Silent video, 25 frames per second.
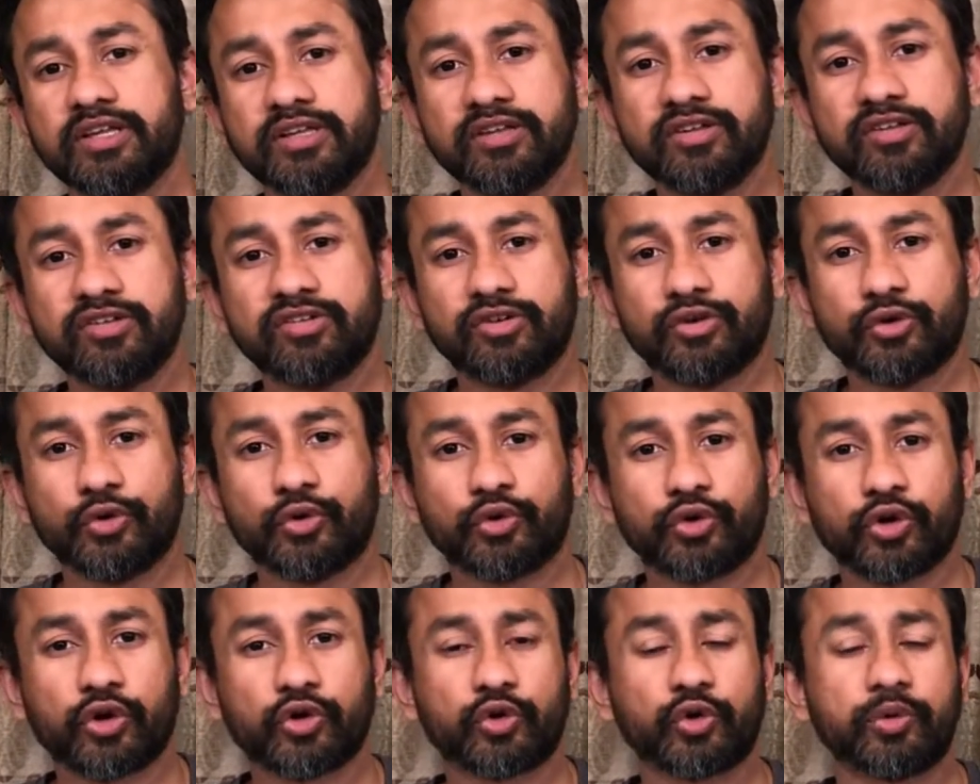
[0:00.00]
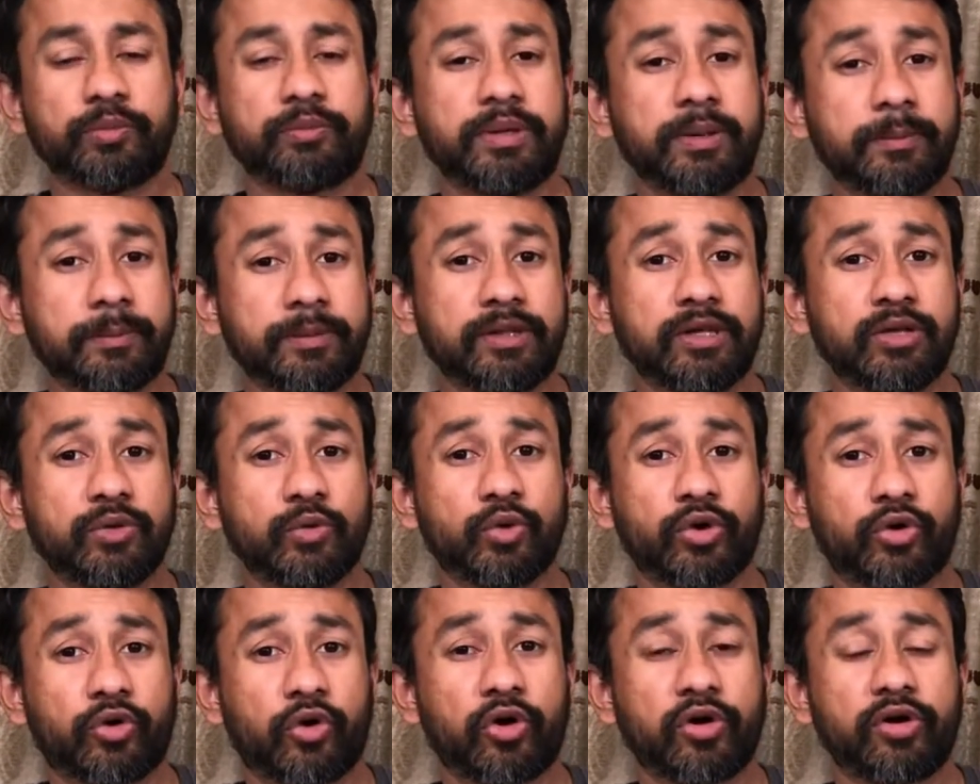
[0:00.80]
is to talk to people who
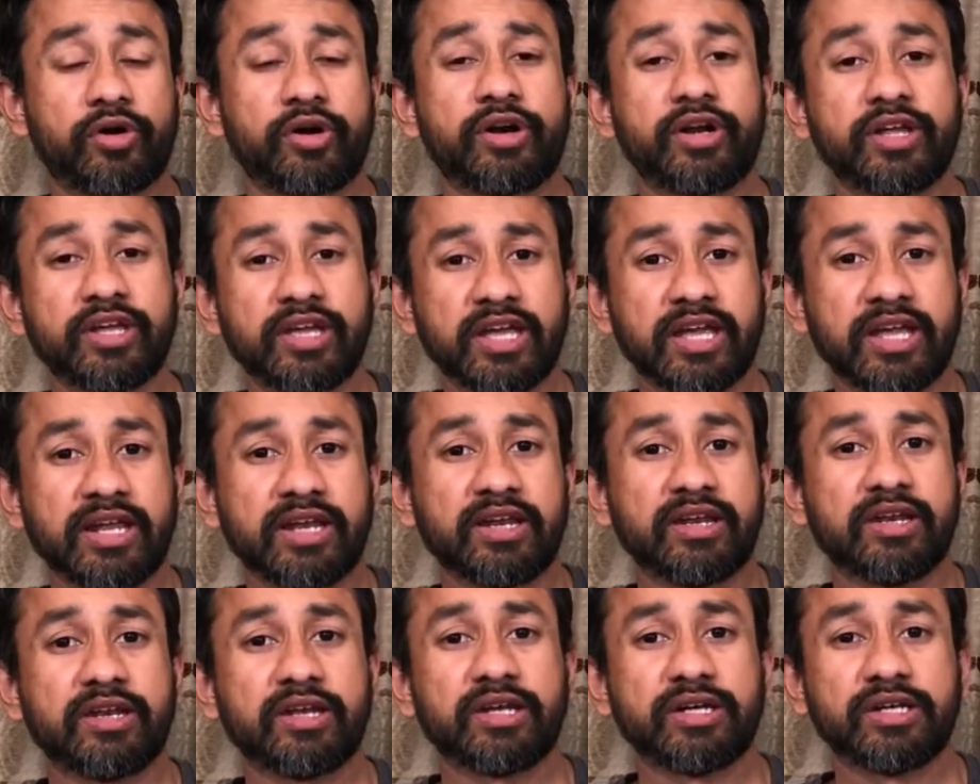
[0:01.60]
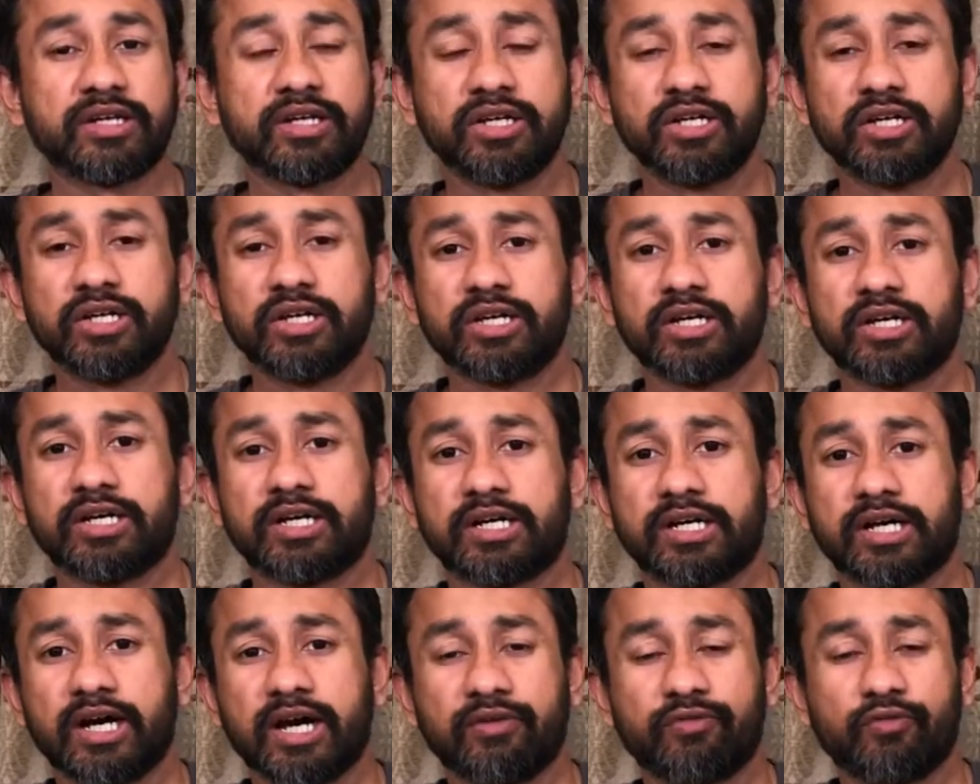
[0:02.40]
are already in
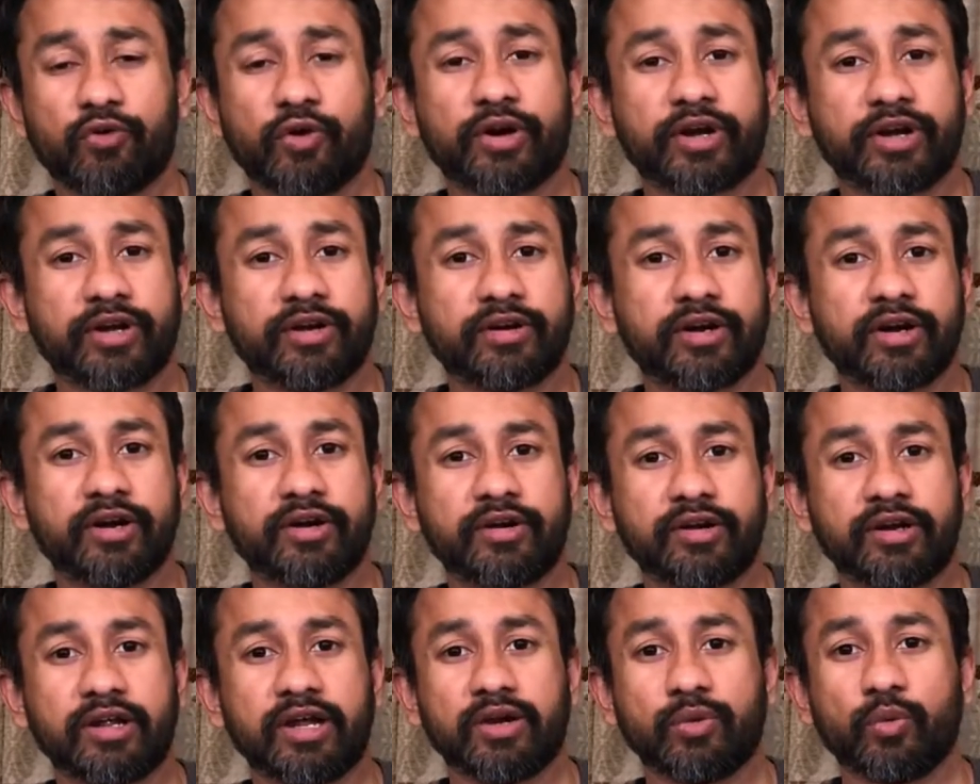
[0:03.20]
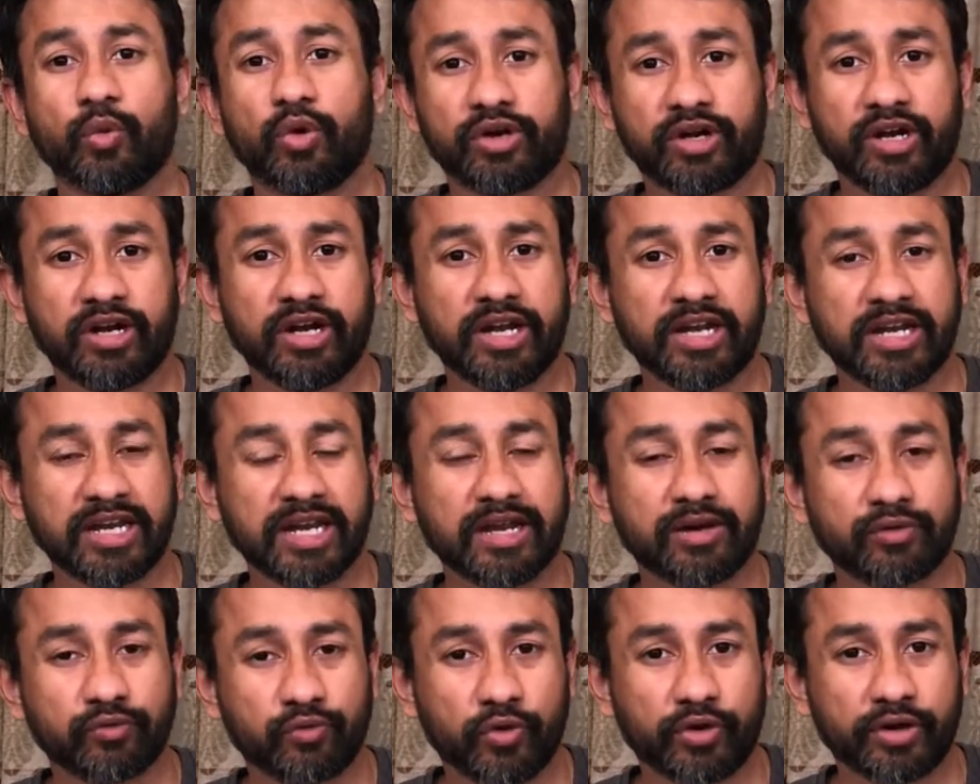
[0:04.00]
a foreign country and working in
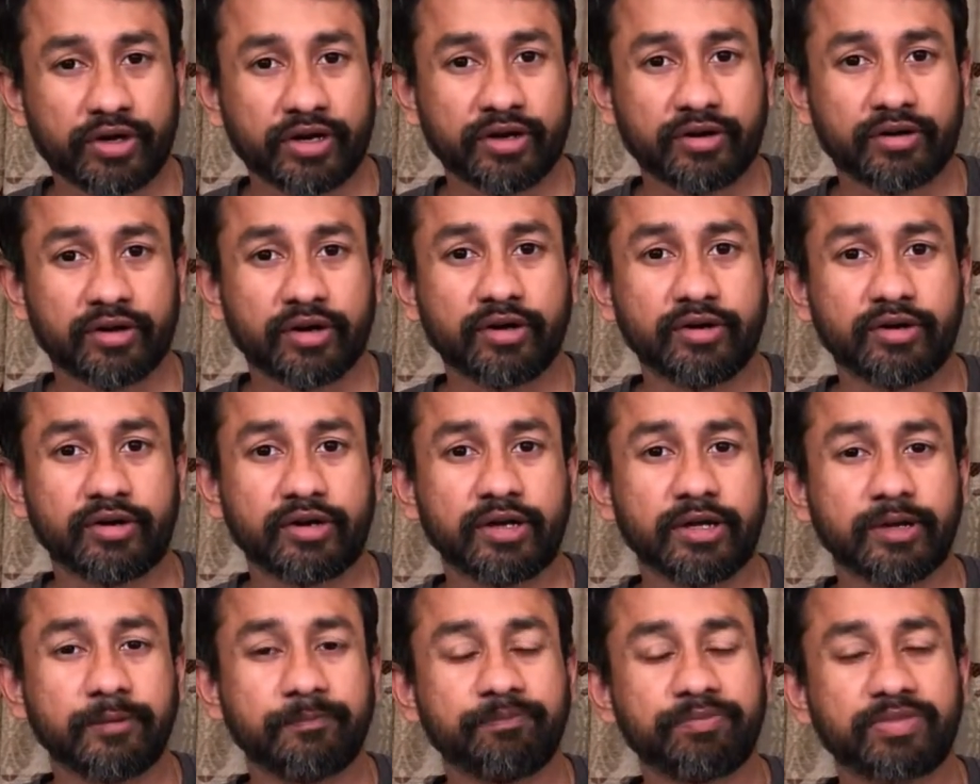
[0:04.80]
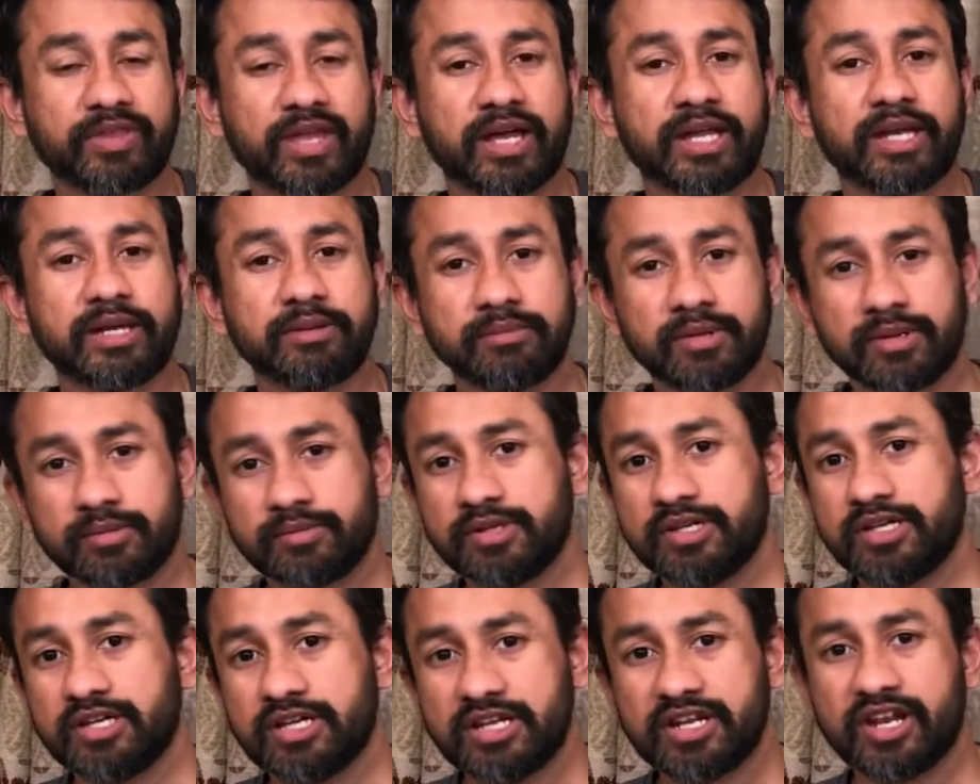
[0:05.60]
a foreign country and
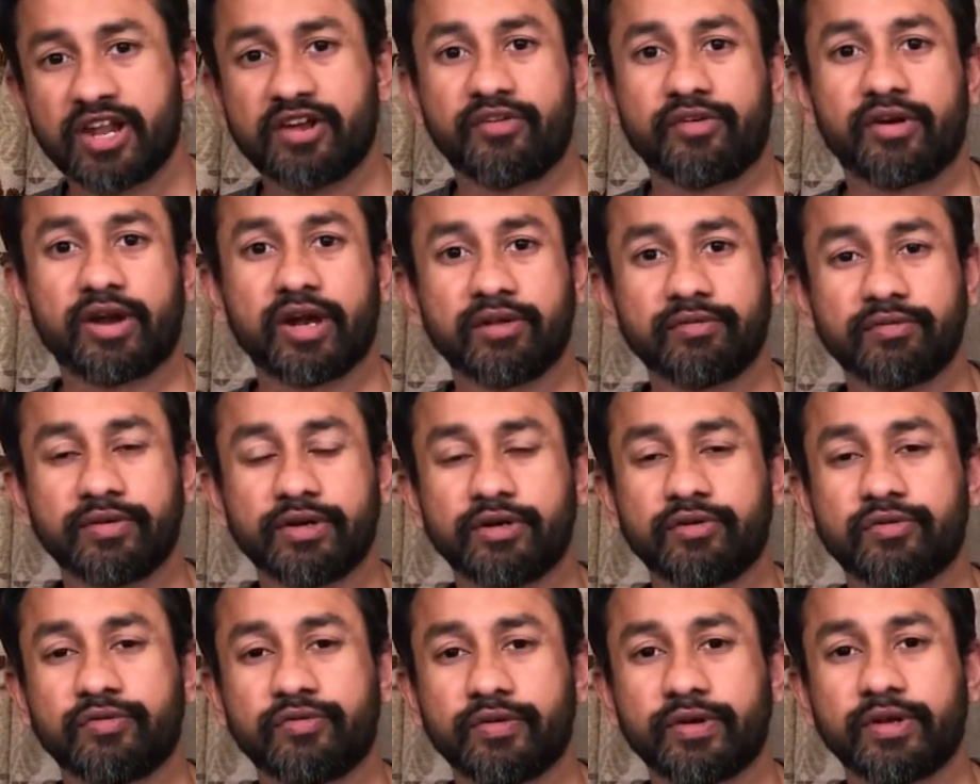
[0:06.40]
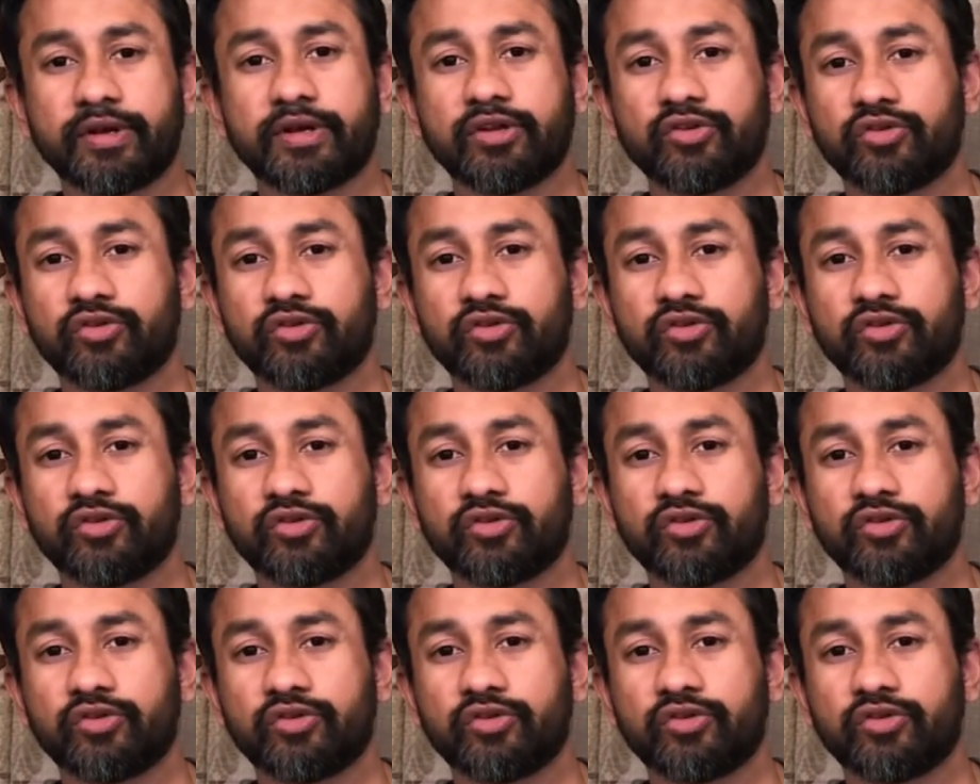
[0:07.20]
maybe in a relevant field.